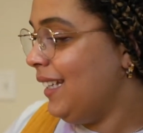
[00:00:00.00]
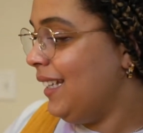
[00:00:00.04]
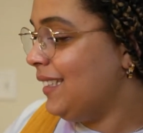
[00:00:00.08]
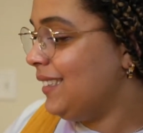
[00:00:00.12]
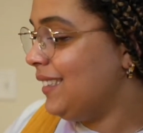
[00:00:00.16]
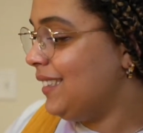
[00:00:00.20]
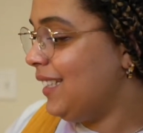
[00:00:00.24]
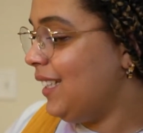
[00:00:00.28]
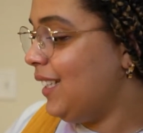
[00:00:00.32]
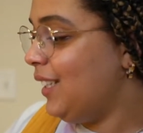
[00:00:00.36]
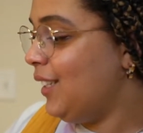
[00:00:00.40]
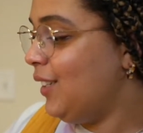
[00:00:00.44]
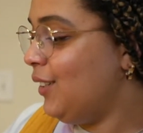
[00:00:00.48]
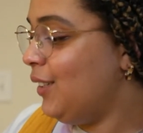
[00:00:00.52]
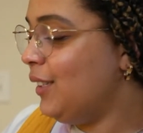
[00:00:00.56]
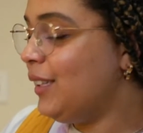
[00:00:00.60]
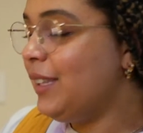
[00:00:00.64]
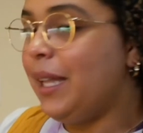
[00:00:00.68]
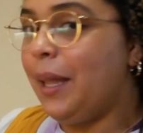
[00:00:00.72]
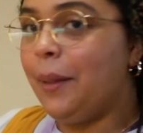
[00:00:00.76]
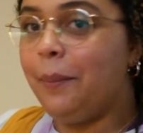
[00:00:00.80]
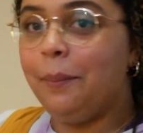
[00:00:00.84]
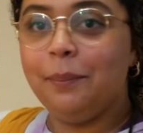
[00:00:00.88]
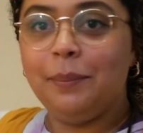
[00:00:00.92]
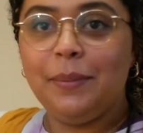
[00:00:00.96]
It's a little
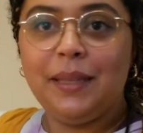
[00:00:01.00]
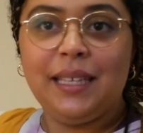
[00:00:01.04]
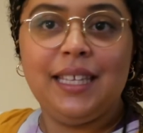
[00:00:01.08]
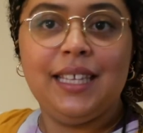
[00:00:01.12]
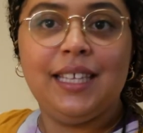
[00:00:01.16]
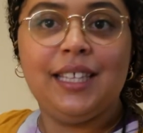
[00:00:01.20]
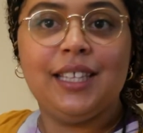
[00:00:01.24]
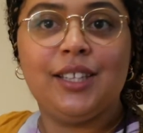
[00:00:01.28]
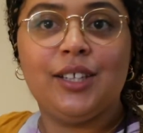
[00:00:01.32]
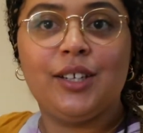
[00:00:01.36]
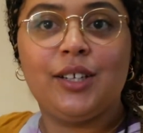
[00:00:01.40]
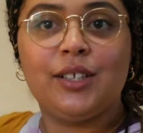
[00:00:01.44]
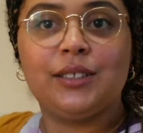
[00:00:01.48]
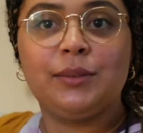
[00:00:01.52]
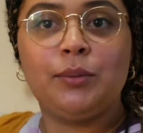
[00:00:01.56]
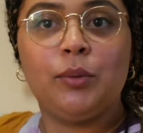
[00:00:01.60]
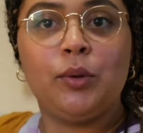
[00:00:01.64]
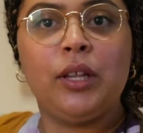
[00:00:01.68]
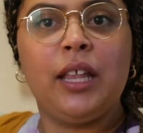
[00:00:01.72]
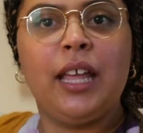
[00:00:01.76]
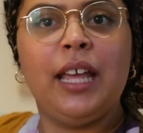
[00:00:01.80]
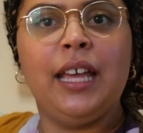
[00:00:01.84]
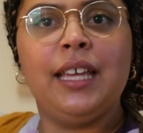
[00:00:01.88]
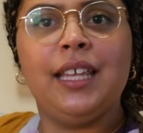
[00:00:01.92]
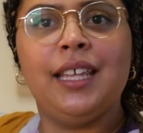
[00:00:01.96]
lumpy. It looks more
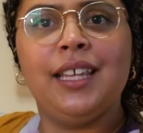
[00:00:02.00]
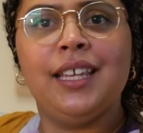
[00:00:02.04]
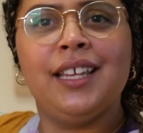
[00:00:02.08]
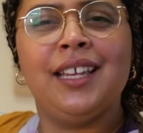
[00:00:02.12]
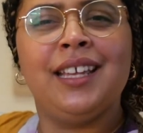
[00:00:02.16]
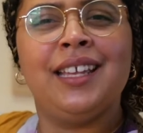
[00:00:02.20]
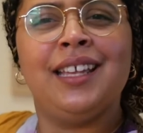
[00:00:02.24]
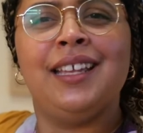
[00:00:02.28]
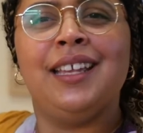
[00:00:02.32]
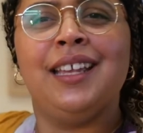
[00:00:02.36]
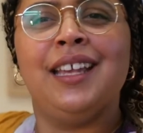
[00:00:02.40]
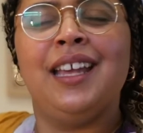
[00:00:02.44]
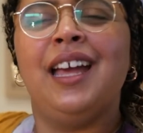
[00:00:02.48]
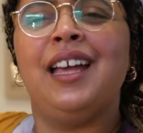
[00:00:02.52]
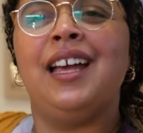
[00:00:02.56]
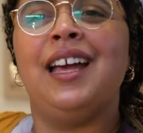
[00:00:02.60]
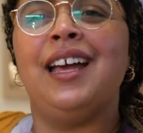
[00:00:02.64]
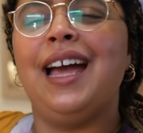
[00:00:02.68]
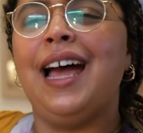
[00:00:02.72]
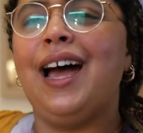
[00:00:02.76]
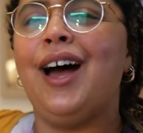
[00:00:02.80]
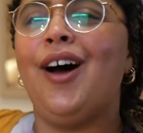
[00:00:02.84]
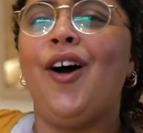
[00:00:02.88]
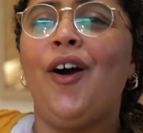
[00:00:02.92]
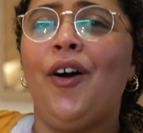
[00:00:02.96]
like
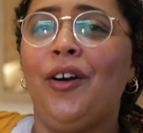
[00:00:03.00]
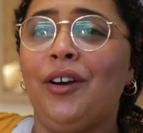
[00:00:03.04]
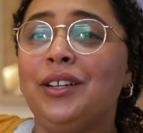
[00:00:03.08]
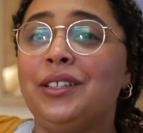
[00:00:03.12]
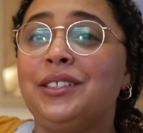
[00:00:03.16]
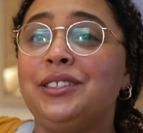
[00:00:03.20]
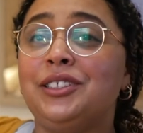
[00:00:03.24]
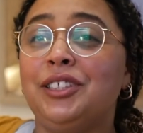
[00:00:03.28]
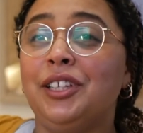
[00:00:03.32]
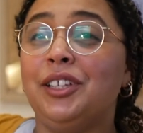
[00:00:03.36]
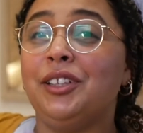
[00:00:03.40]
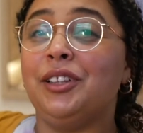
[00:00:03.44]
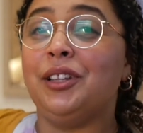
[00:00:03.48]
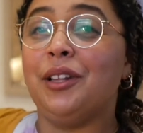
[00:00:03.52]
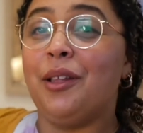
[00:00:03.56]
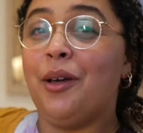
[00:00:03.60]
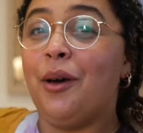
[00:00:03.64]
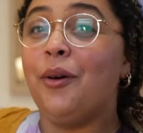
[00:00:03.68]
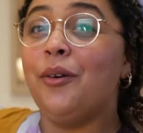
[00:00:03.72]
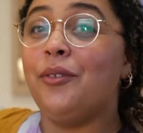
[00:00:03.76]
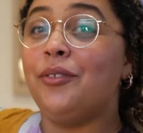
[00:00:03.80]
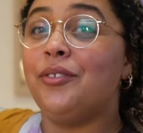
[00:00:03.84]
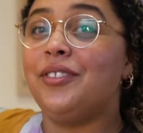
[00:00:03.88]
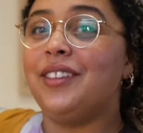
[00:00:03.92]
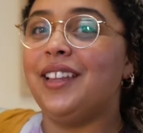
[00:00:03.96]
artisan
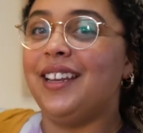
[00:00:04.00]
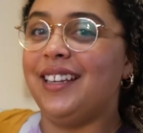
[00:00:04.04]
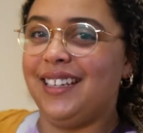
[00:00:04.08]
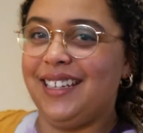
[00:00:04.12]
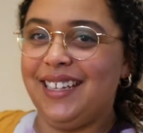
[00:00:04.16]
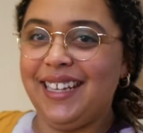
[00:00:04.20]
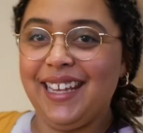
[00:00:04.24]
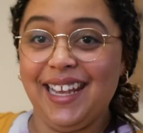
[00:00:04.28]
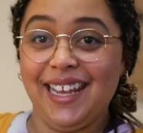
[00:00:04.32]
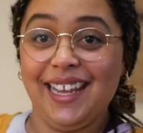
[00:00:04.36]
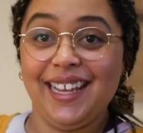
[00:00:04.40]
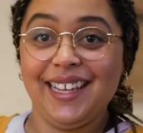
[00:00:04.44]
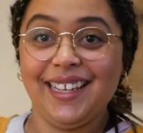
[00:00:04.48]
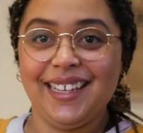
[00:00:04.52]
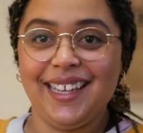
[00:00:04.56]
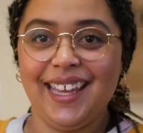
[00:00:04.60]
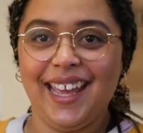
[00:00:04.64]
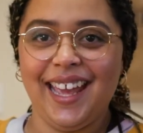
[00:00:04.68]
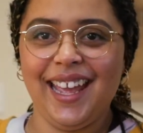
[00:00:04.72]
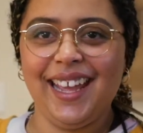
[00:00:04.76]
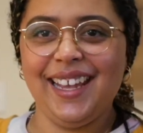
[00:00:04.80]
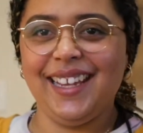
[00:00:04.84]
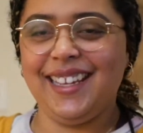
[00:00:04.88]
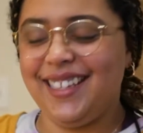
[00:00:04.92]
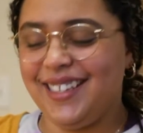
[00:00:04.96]
loaf than king
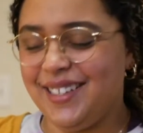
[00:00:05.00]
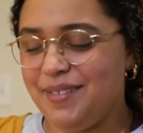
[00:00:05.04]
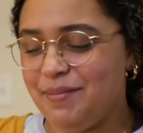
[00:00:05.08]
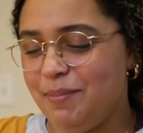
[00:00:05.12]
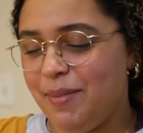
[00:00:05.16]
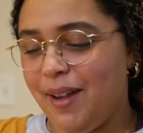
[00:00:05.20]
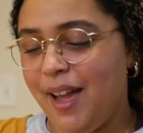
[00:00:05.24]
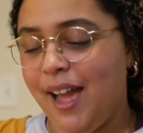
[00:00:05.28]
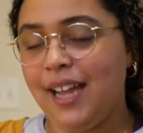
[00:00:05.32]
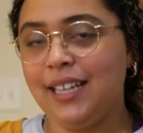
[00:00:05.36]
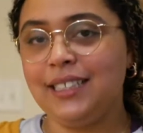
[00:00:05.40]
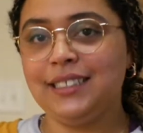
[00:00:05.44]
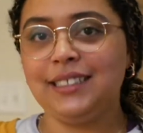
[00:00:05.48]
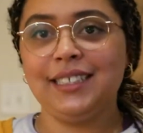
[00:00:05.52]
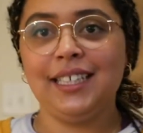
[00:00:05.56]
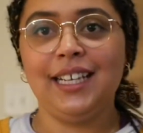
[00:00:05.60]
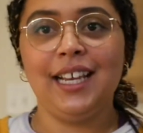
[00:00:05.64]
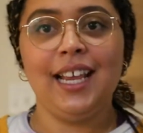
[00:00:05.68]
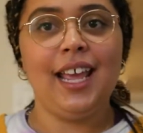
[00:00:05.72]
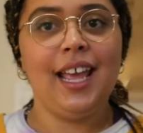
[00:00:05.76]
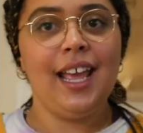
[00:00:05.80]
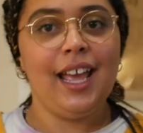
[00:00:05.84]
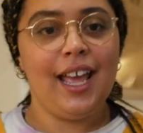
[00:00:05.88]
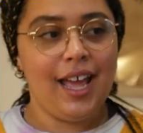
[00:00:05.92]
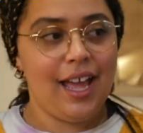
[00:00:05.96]
cake, but
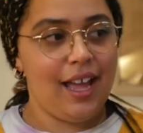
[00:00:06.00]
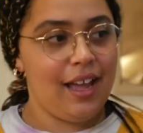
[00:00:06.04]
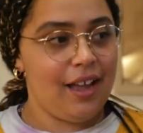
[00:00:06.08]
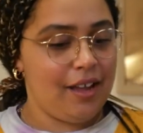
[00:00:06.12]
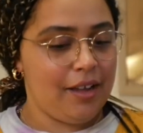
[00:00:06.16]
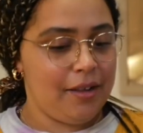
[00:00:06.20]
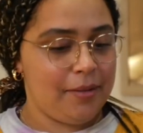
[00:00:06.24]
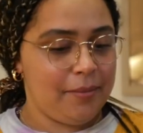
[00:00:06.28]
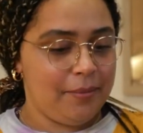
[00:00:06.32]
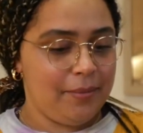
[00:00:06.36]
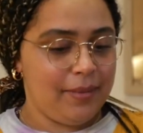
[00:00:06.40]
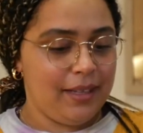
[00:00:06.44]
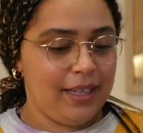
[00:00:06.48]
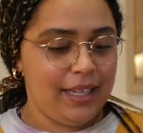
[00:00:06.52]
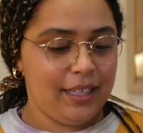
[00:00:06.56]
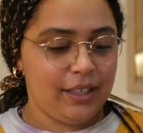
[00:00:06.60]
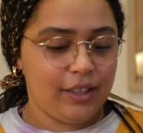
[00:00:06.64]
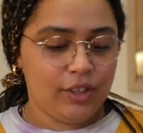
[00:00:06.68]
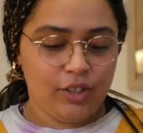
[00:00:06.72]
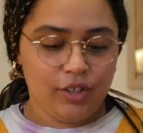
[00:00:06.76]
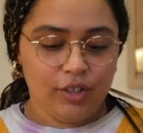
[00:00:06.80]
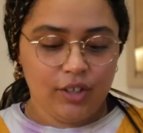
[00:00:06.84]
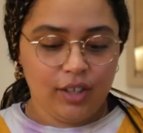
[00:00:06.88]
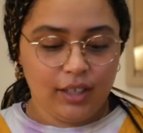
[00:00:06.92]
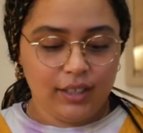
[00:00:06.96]
it
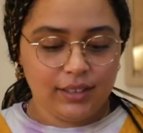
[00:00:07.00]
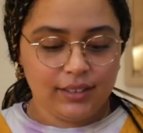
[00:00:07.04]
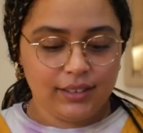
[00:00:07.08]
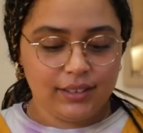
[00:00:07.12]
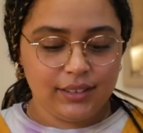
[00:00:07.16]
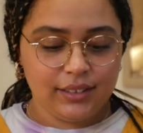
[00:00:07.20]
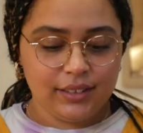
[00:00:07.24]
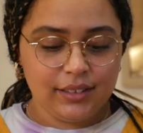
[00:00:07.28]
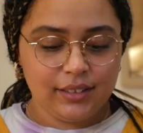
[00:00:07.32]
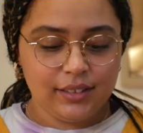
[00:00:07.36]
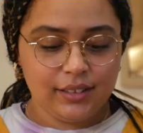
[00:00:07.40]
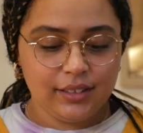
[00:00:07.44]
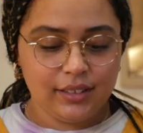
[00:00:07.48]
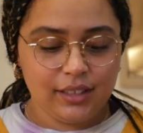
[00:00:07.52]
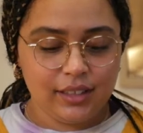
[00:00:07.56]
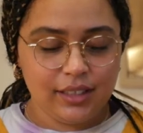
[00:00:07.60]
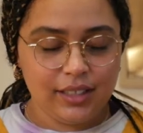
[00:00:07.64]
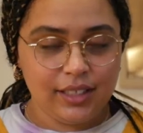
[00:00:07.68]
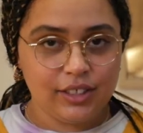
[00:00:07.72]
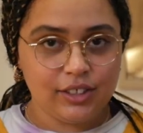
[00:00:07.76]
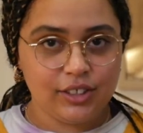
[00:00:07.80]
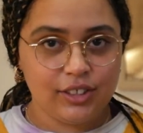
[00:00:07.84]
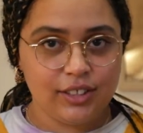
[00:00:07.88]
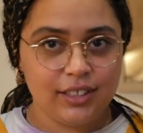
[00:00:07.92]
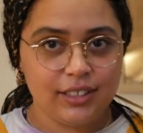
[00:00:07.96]
looks
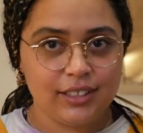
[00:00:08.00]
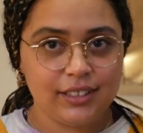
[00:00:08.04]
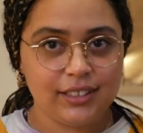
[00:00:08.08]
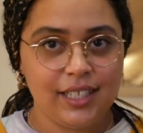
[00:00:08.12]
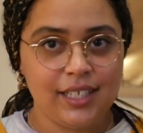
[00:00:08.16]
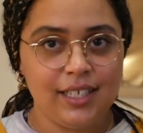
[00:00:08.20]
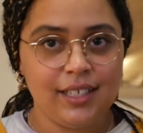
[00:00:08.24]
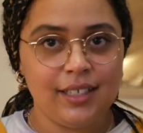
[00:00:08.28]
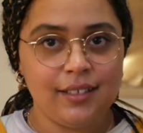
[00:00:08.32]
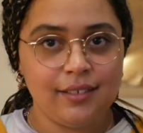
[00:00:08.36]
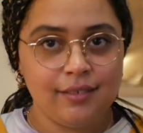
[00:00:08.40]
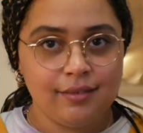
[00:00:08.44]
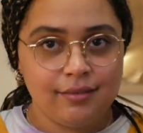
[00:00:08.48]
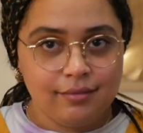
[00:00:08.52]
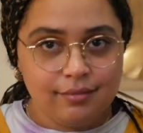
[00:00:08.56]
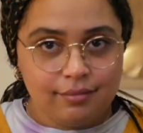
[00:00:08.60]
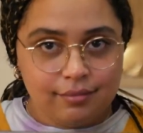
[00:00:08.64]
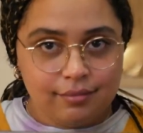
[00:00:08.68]
delicious and it